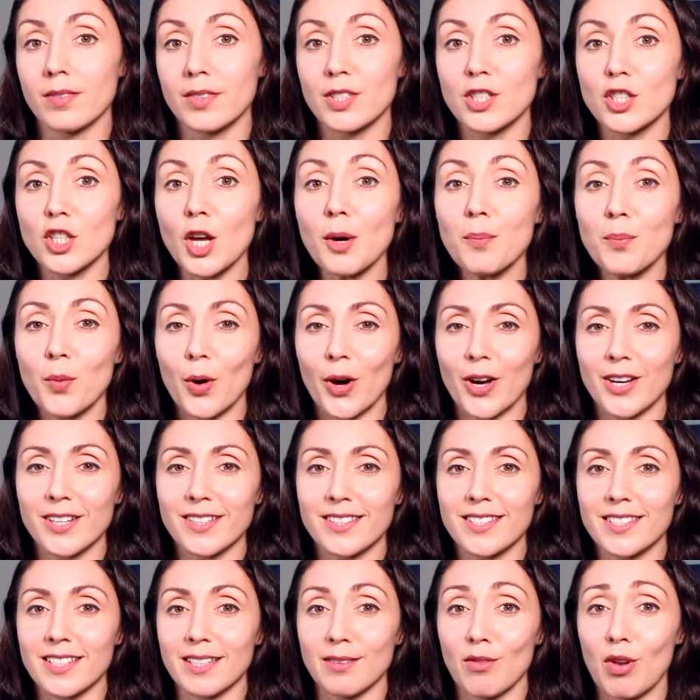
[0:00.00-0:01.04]
Some
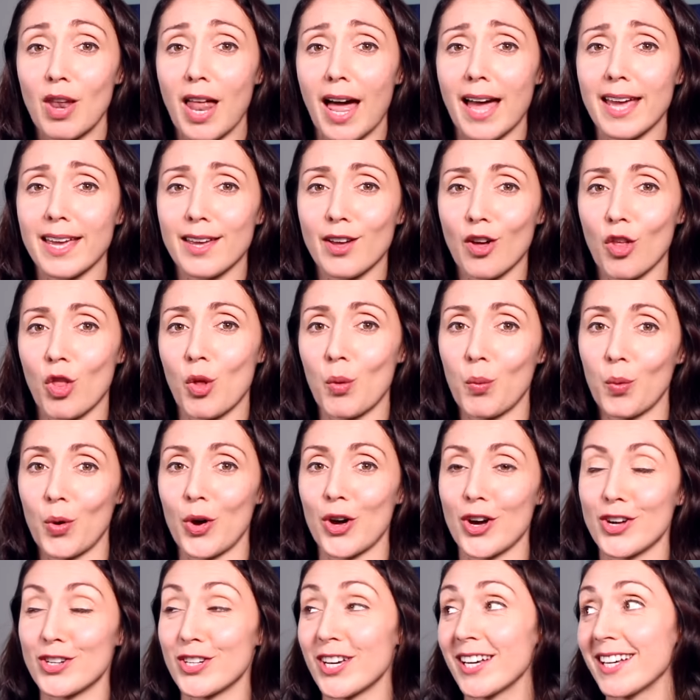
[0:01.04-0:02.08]
words, like the
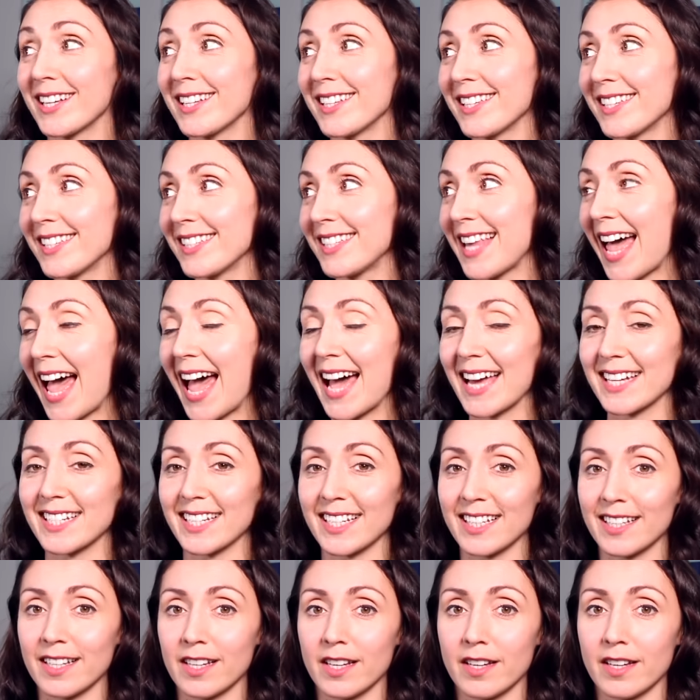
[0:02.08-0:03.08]
word sad,